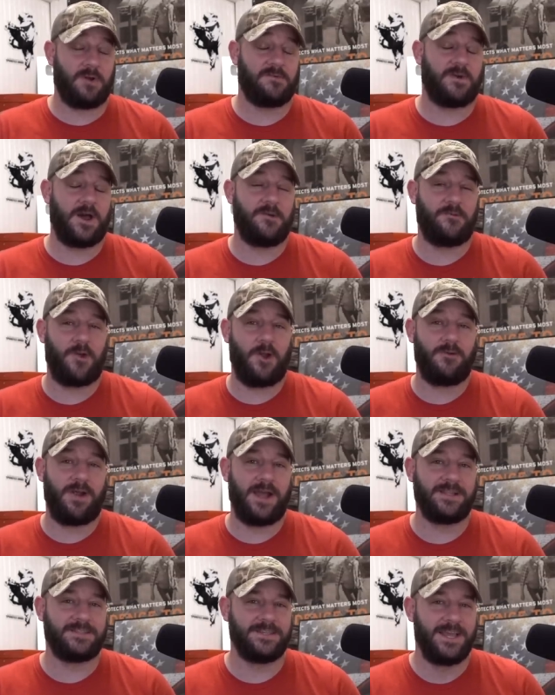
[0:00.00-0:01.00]
our fight for our
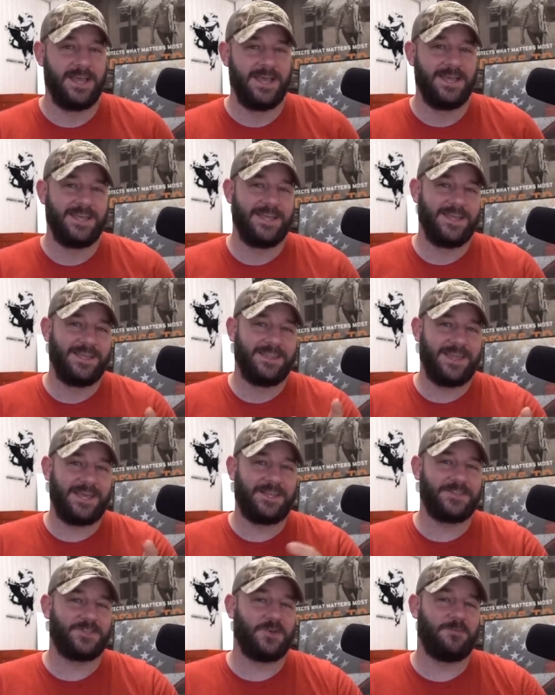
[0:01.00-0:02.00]
rights.
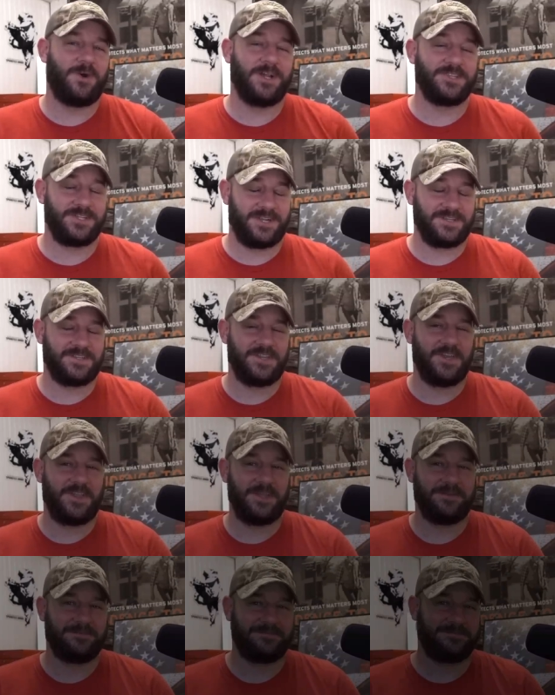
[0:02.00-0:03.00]
Thank you so much, and I'll see you then.